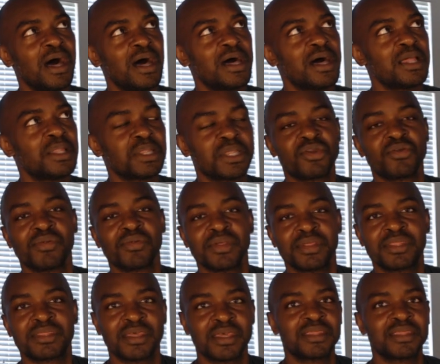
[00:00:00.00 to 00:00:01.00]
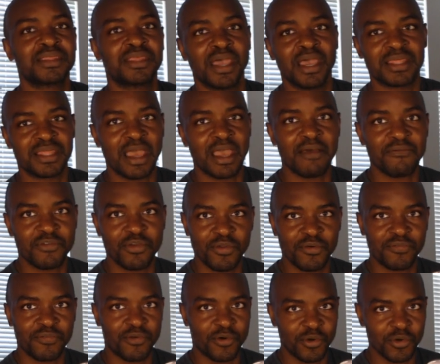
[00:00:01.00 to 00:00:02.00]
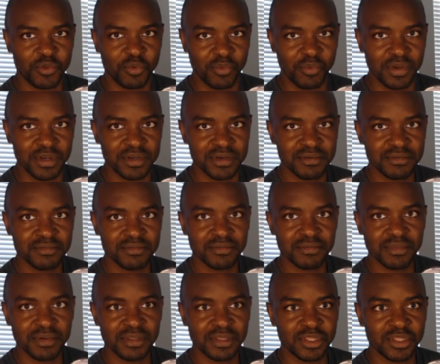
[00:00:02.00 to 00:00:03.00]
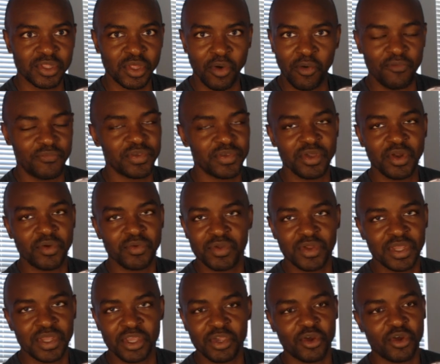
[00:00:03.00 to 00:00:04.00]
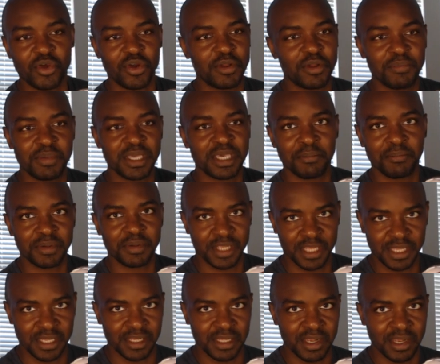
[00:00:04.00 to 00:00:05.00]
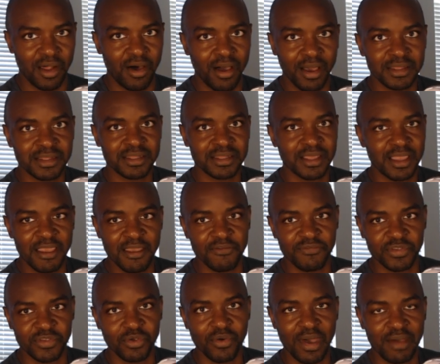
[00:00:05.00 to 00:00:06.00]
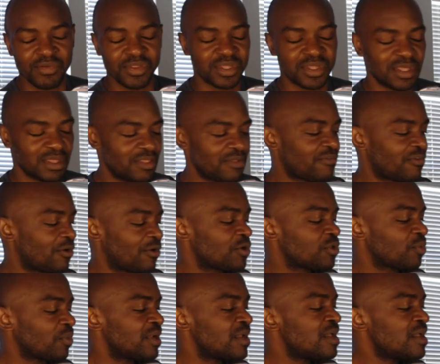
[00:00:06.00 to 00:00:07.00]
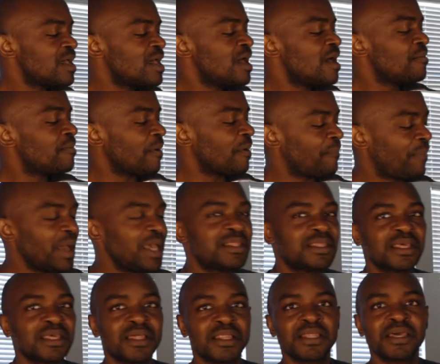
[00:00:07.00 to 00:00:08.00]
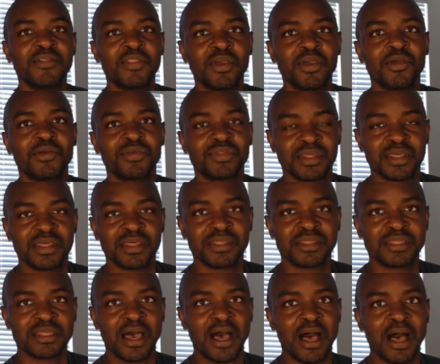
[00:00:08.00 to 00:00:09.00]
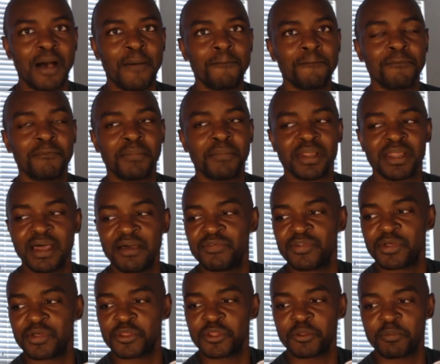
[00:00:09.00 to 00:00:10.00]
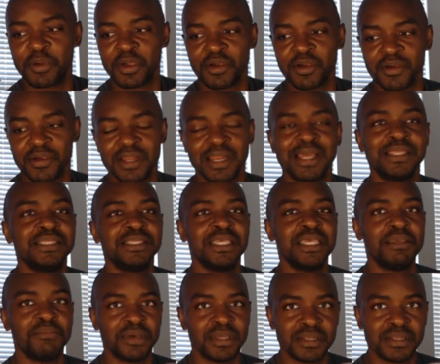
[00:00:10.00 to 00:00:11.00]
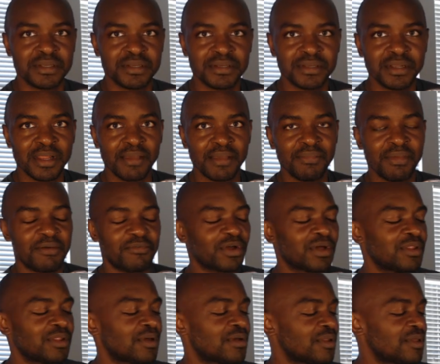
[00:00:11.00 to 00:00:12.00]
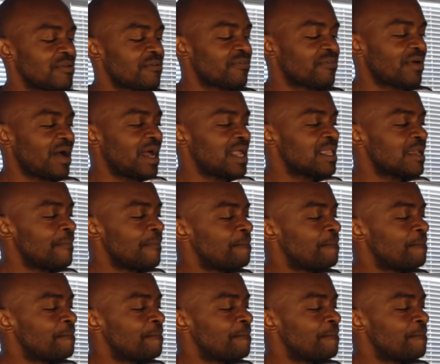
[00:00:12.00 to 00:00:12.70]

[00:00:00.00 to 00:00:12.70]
literally 6 days after the first one. So if you don't, you're going to be completely lost if you haven't seen the first one. But basically, there's this malevolent spirit, a demon. They never clearly defined it.